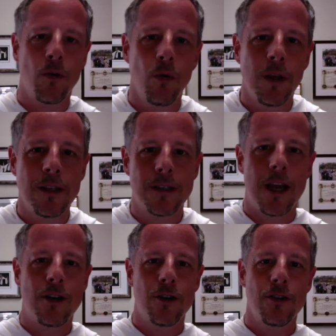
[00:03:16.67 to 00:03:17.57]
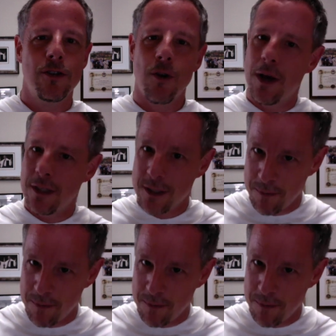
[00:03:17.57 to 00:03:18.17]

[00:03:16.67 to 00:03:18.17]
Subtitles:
cooling stations so as to